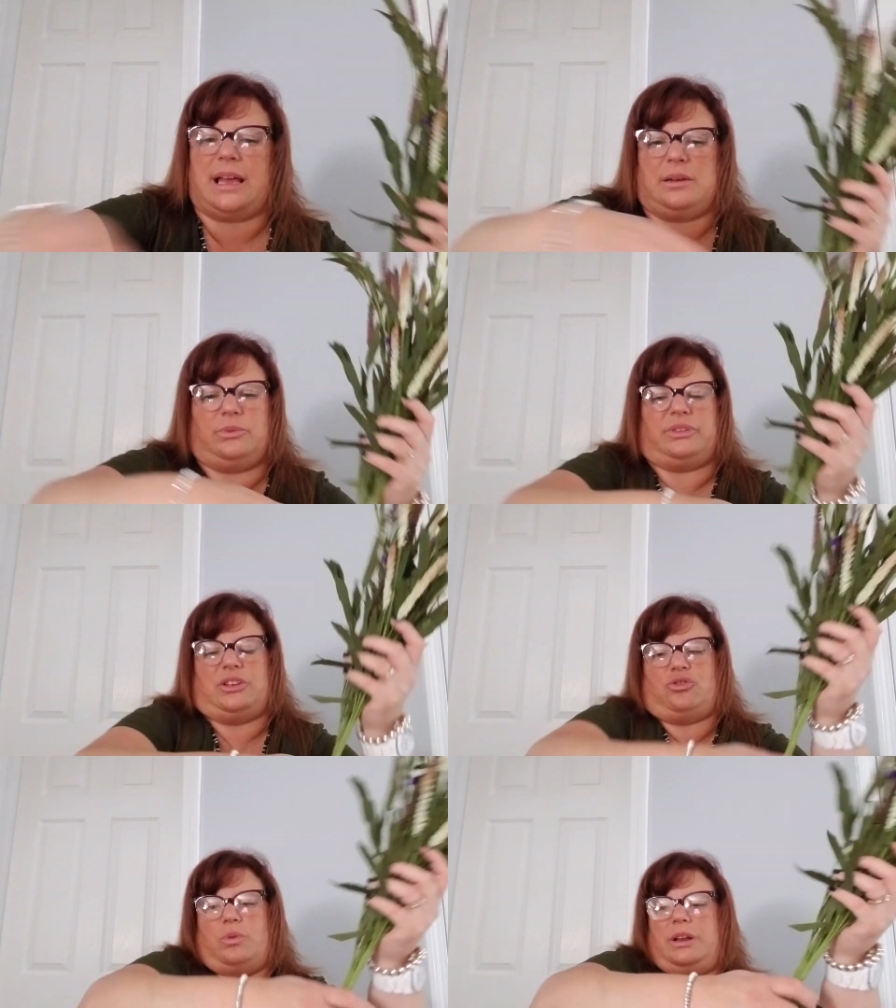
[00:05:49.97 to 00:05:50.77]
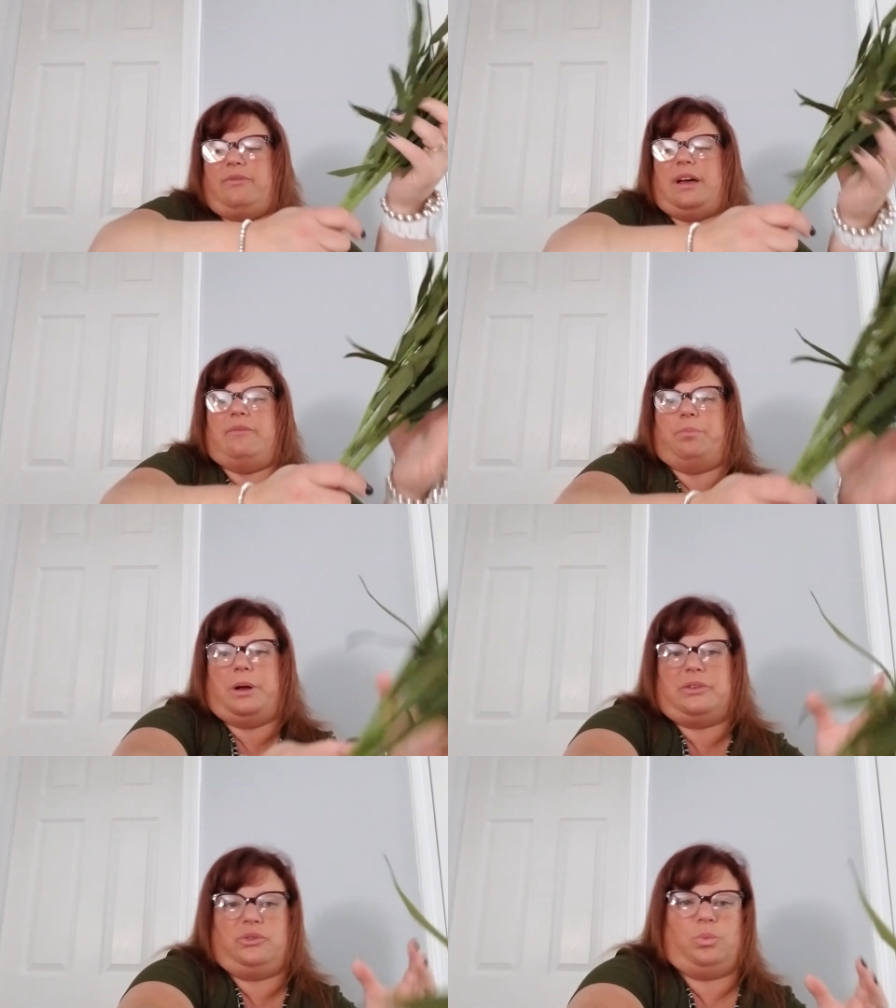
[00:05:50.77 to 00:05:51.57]
And it was like 25
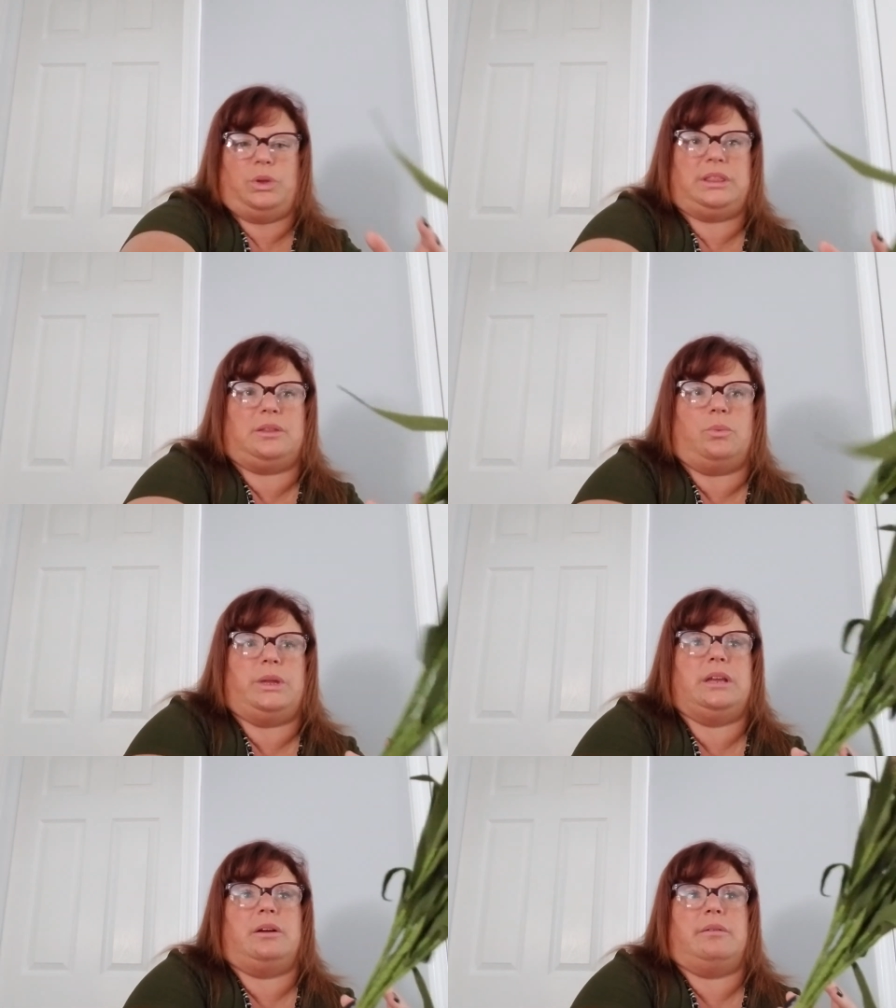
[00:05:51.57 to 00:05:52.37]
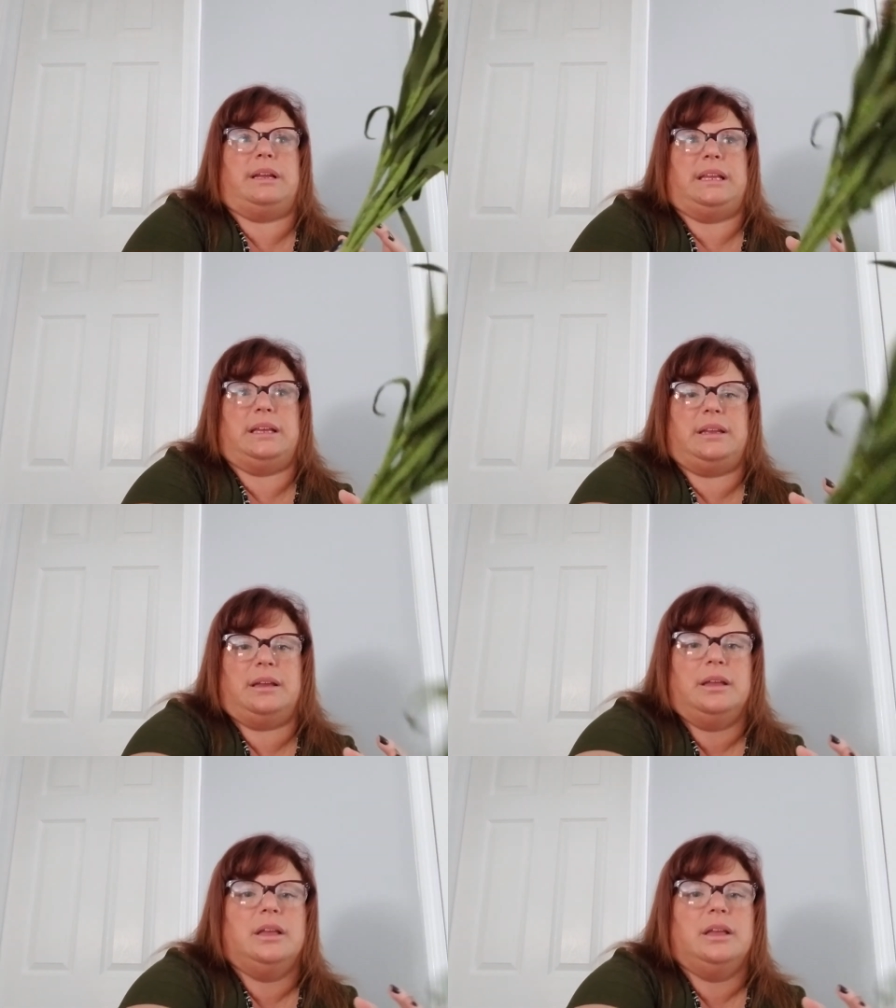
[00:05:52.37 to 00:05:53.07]
bucks with the wheat already in it.